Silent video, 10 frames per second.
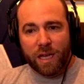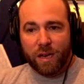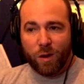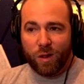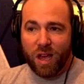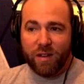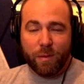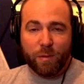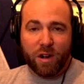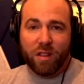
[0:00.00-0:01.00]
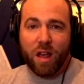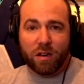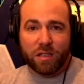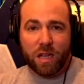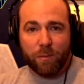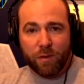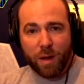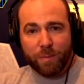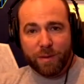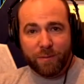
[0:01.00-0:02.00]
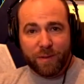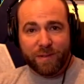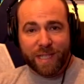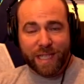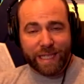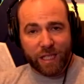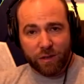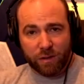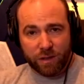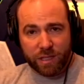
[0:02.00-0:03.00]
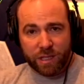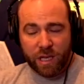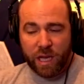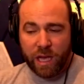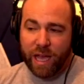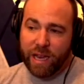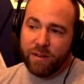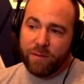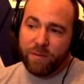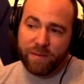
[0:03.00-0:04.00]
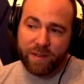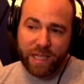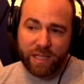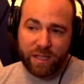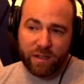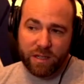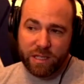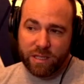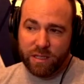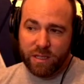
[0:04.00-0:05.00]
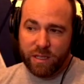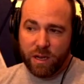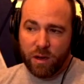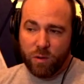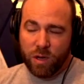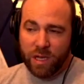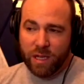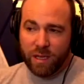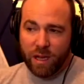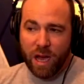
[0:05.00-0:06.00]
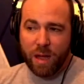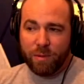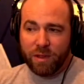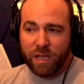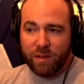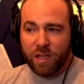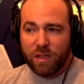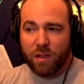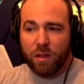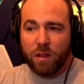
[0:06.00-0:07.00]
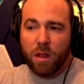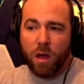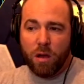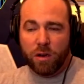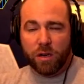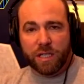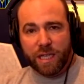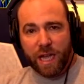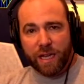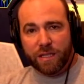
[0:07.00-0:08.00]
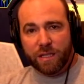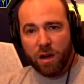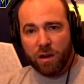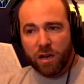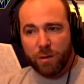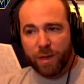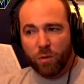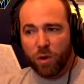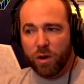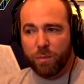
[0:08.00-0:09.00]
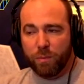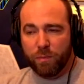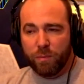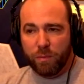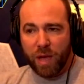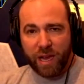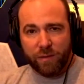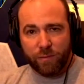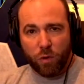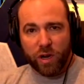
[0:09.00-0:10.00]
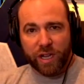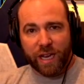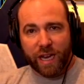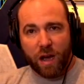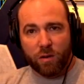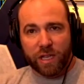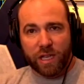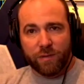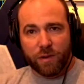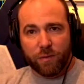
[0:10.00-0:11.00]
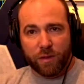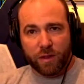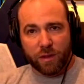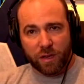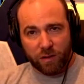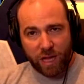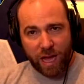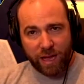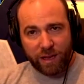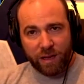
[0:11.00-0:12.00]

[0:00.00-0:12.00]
Now, a lot of them are locked up for up to 15 years. And in 15 years, I believe that the longer stakes are going to be worth paying for to get out, even for the little guy.